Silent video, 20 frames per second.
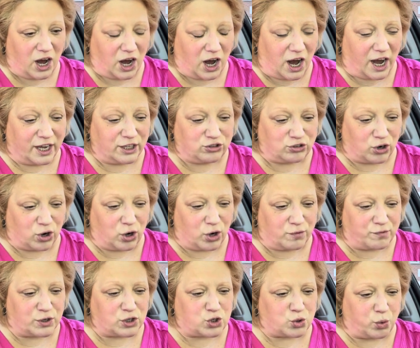I
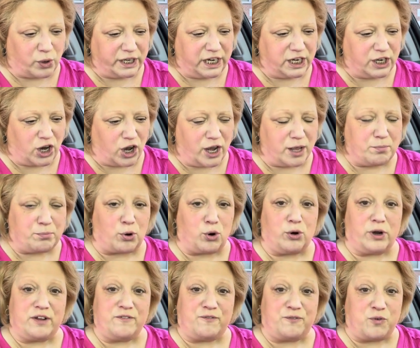drove
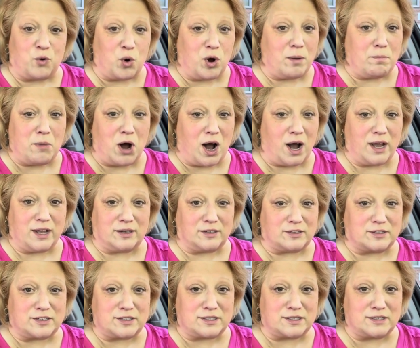29.4
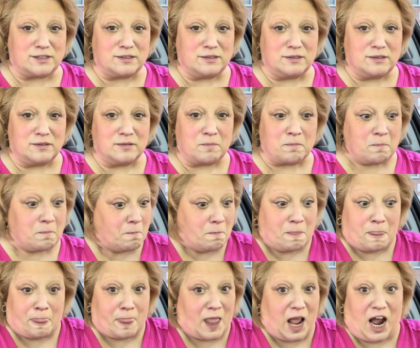miles.
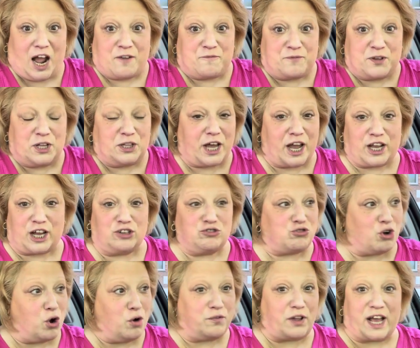I feel like I
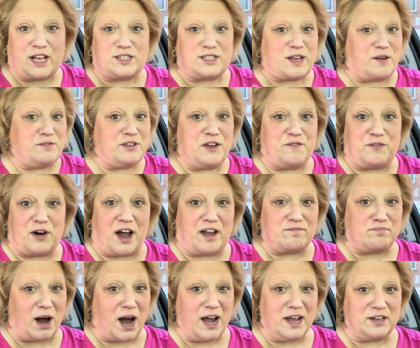drove like 75
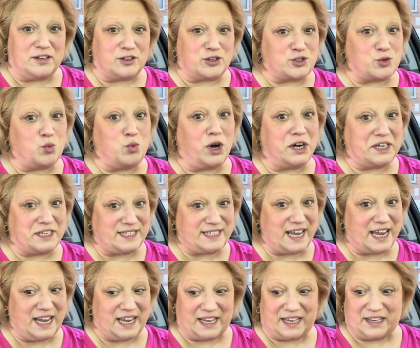miles. What a
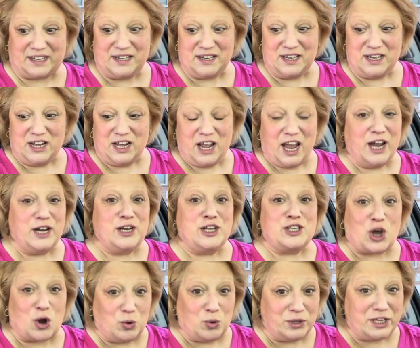day and it's
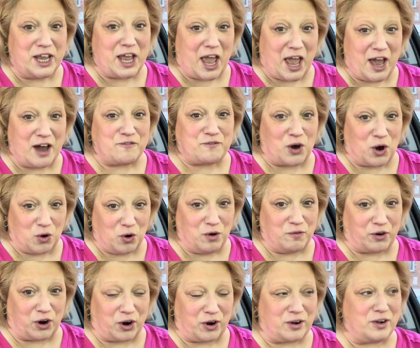only half
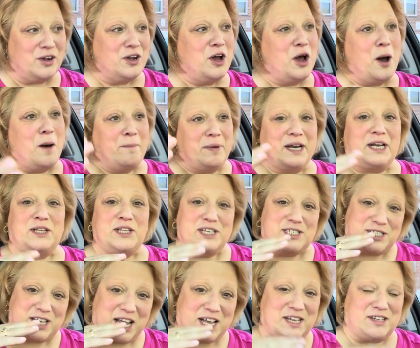over, but at
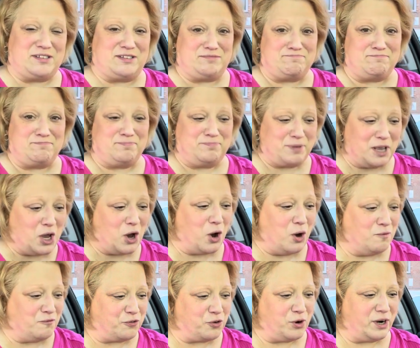least I could be
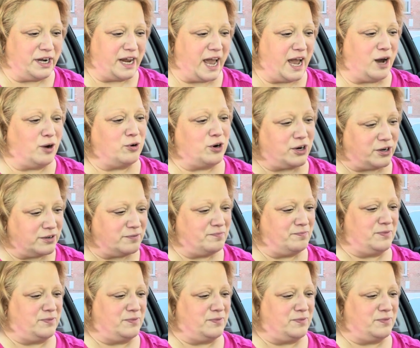home for an hour,